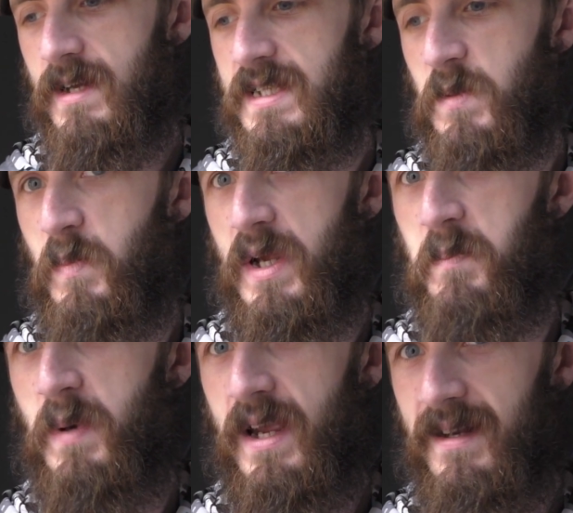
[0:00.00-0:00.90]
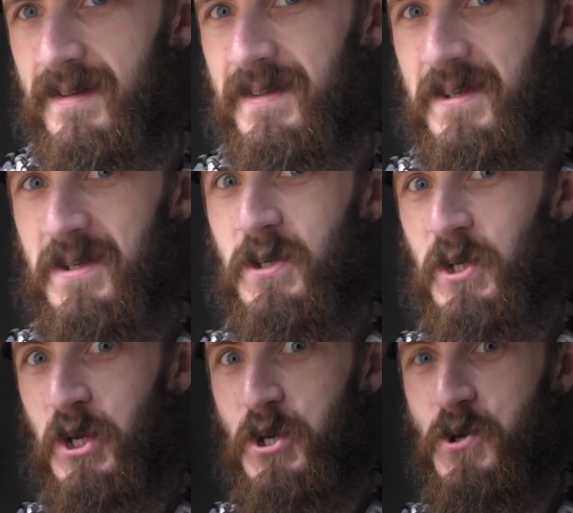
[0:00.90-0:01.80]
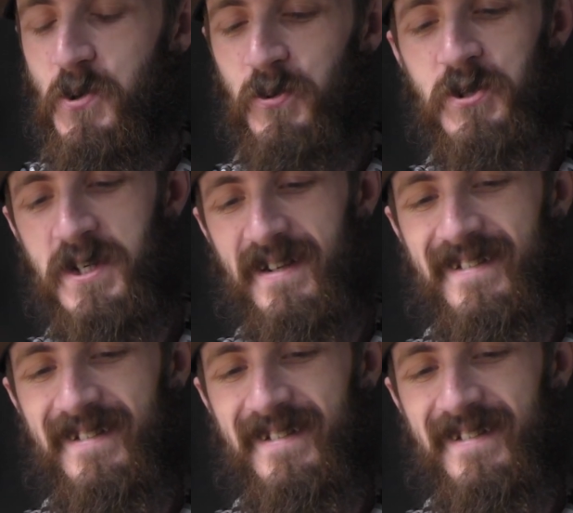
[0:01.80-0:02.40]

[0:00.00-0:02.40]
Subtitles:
That's a big bait. Huge.